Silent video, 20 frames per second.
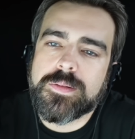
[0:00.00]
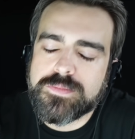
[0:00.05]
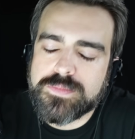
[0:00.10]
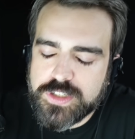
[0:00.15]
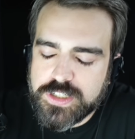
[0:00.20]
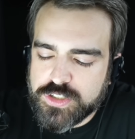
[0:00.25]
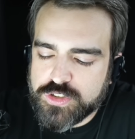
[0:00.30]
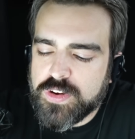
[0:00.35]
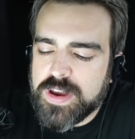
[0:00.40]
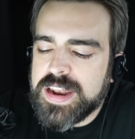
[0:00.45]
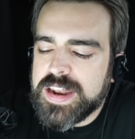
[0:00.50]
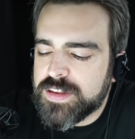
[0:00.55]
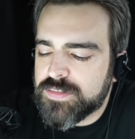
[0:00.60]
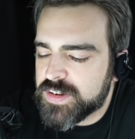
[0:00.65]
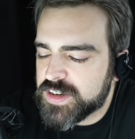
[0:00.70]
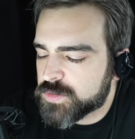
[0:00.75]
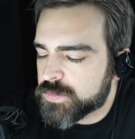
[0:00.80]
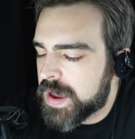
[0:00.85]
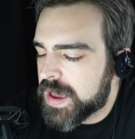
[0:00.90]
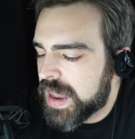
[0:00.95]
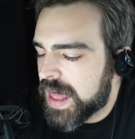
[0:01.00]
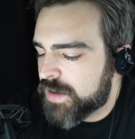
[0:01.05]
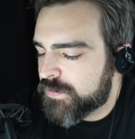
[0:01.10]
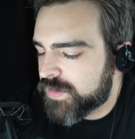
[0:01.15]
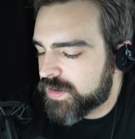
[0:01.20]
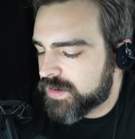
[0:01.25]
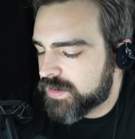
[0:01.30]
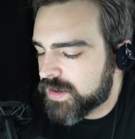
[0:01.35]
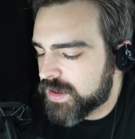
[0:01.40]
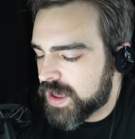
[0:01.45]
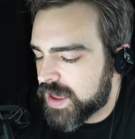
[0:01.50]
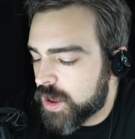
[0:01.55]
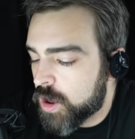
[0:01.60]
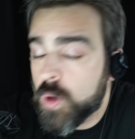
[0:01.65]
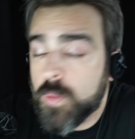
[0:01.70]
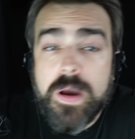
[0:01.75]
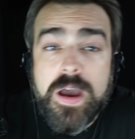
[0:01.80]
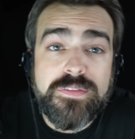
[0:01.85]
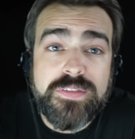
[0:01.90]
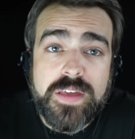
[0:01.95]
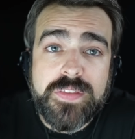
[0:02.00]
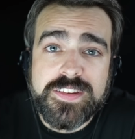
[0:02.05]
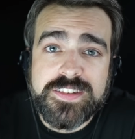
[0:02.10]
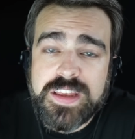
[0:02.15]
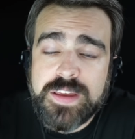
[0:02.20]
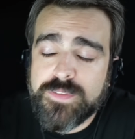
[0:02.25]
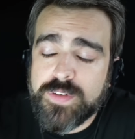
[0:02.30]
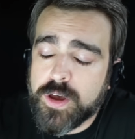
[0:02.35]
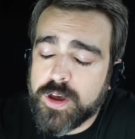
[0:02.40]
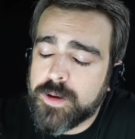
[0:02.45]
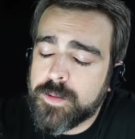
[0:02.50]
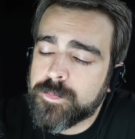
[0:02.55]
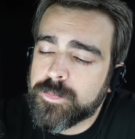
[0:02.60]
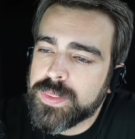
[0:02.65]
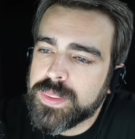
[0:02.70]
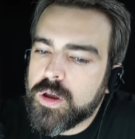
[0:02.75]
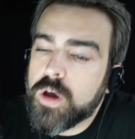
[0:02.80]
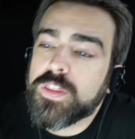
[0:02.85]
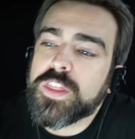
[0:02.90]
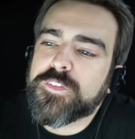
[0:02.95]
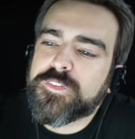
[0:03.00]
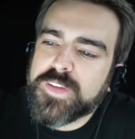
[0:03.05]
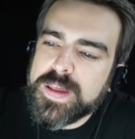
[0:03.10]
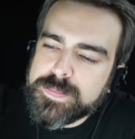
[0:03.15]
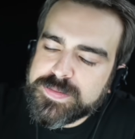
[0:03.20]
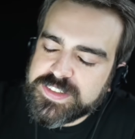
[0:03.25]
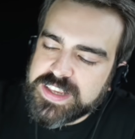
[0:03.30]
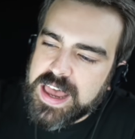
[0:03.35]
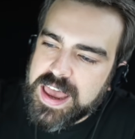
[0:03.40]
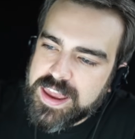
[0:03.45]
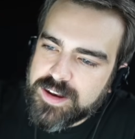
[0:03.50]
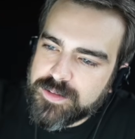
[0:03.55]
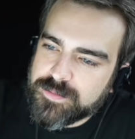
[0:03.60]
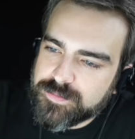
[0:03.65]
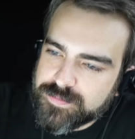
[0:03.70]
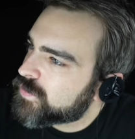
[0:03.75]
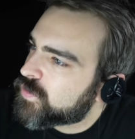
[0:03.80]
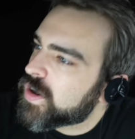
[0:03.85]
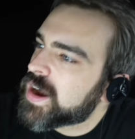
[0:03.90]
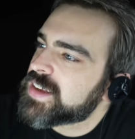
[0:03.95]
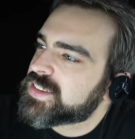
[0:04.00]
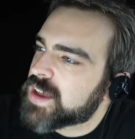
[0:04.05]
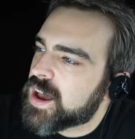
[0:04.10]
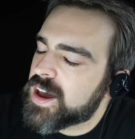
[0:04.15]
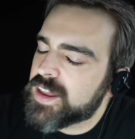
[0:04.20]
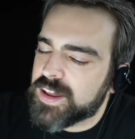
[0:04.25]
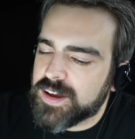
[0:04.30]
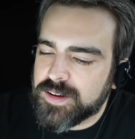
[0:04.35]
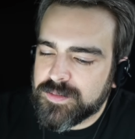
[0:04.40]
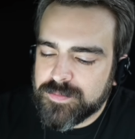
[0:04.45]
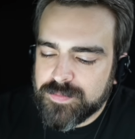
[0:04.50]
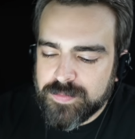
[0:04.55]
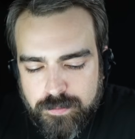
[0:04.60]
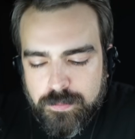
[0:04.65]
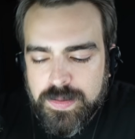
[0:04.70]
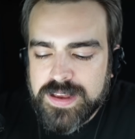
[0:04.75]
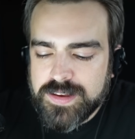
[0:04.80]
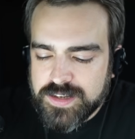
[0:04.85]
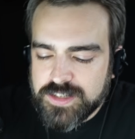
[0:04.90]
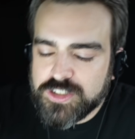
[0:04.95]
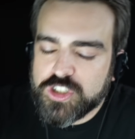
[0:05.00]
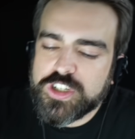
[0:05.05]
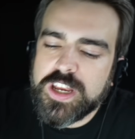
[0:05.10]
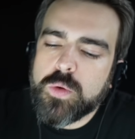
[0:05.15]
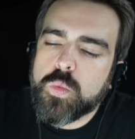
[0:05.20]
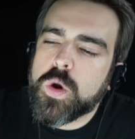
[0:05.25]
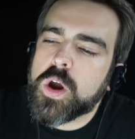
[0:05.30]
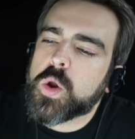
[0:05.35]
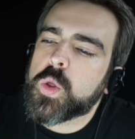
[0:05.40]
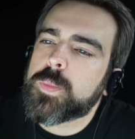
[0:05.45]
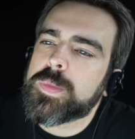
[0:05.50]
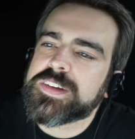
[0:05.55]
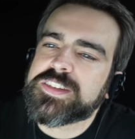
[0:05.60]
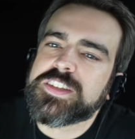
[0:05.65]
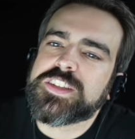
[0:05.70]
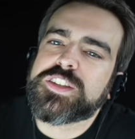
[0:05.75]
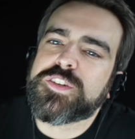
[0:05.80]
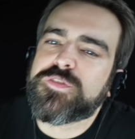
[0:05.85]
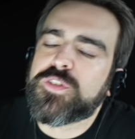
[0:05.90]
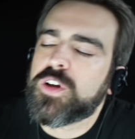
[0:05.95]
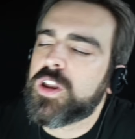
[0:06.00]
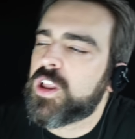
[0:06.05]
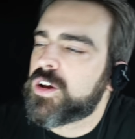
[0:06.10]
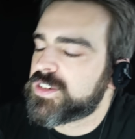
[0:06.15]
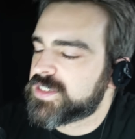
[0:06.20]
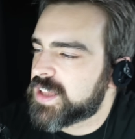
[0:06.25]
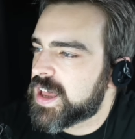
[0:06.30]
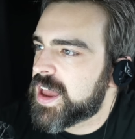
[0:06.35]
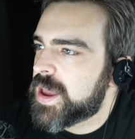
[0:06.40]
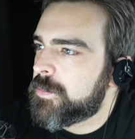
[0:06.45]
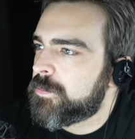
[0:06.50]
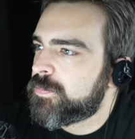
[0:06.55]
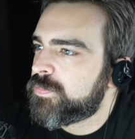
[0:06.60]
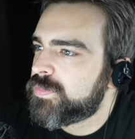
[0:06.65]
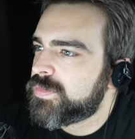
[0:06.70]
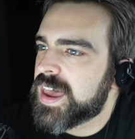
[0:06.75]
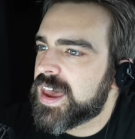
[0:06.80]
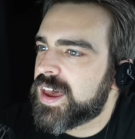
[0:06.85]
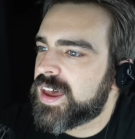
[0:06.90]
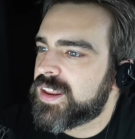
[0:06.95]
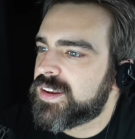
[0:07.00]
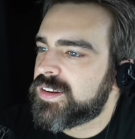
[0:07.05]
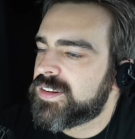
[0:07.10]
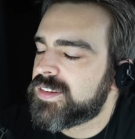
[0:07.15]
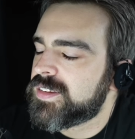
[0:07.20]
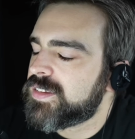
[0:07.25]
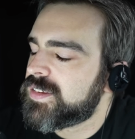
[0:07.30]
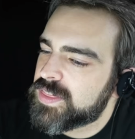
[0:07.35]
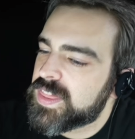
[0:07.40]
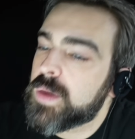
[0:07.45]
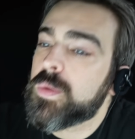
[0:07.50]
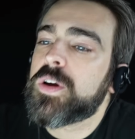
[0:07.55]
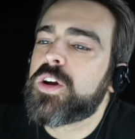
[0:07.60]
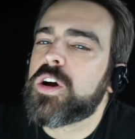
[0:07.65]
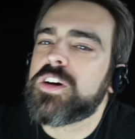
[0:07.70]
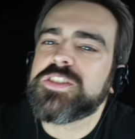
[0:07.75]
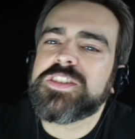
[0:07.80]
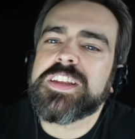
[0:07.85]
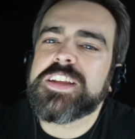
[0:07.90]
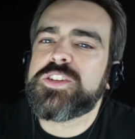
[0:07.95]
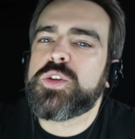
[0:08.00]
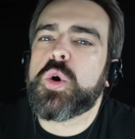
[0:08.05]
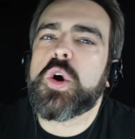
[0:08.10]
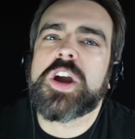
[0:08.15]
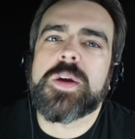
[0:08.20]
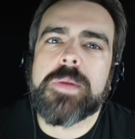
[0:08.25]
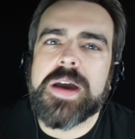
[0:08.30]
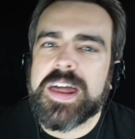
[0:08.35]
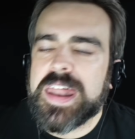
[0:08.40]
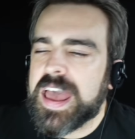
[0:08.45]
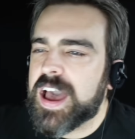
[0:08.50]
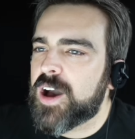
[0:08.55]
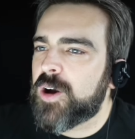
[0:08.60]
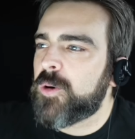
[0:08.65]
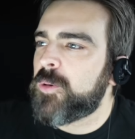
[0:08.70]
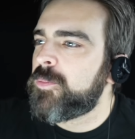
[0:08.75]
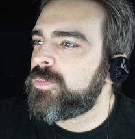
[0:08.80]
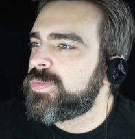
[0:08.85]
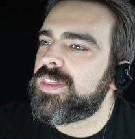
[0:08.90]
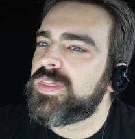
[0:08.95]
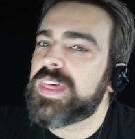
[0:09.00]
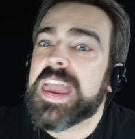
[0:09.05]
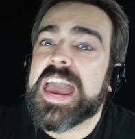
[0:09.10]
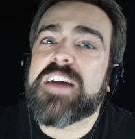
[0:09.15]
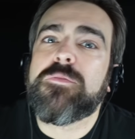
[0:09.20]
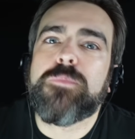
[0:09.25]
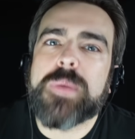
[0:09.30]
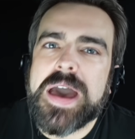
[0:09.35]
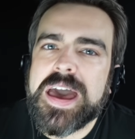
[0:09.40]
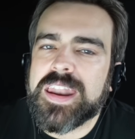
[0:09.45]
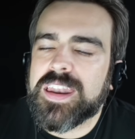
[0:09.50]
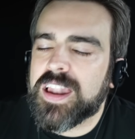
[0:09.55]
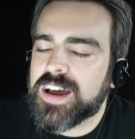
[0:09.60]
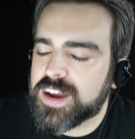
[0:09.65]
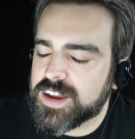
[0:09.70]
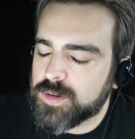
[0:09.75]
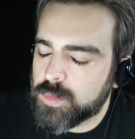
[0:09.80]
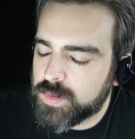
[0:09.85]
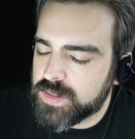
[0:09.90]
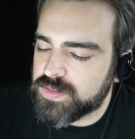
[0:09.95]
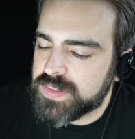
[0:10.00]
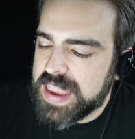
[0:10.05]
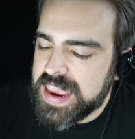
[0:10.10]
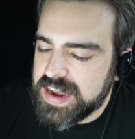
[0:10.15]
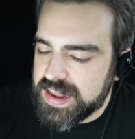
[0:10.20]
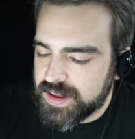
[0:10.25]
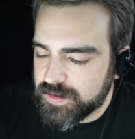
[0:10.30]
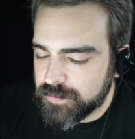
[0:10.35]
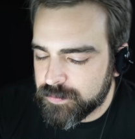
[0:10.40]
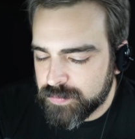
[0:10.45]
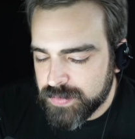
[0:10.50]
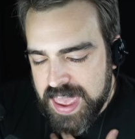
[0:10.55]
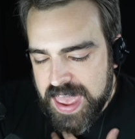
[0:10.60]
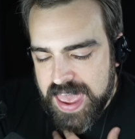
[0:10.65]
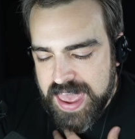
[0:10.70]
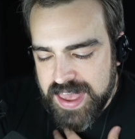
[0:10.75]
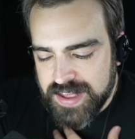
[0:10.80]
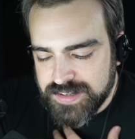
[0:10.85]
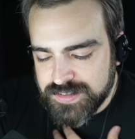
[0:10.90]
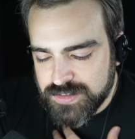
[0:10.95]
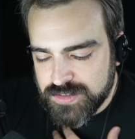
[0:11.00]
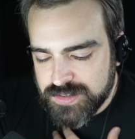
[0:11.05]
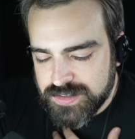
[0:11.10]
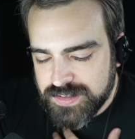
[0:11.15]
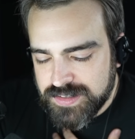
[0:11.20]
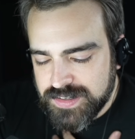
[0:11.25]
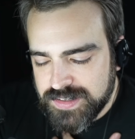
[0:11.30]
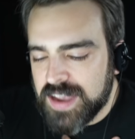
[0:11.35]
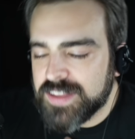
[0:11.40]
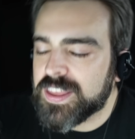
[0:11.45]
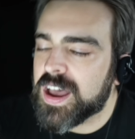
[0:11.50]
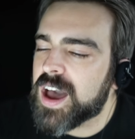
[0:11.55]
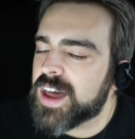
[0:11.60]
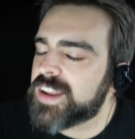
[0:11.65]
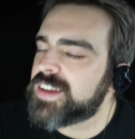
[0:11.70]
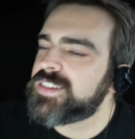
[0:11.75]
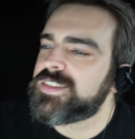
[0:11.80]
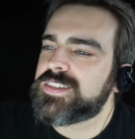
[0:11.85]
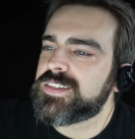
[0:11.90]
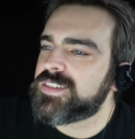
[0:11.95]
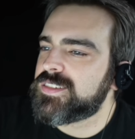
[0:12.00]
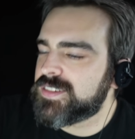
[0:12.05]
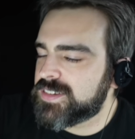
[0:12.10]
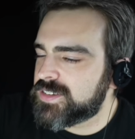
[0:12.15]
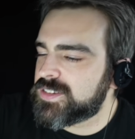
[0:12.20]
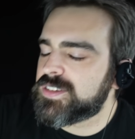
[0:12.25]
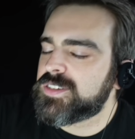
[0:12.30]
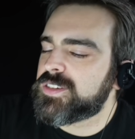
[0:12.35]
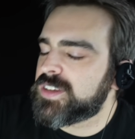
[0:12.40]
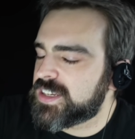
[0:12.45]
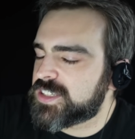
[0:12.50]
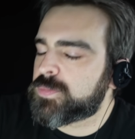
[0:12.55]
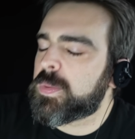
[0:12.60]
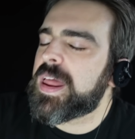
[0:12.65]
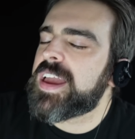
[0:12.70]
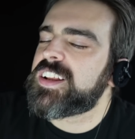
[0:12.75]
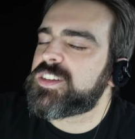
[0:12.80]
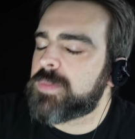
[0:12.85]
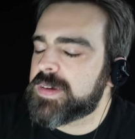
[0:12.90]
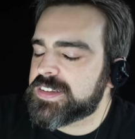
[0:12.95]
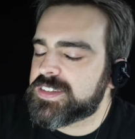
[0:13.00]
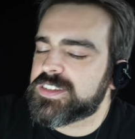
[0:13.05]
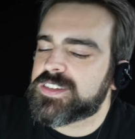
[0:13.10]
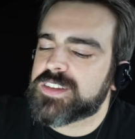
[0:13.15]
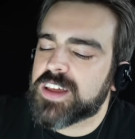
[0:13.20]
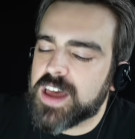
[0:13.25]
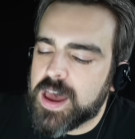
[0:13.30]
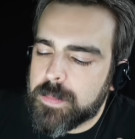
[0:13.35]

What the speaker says: She has greatly enriched my life, and I hope I've done the same for her. On the flip side, for Aitana, because she worked with my sister for a long time, and they would constantly talk about how they have bad luck with dating. And Aitana's explaining to my sister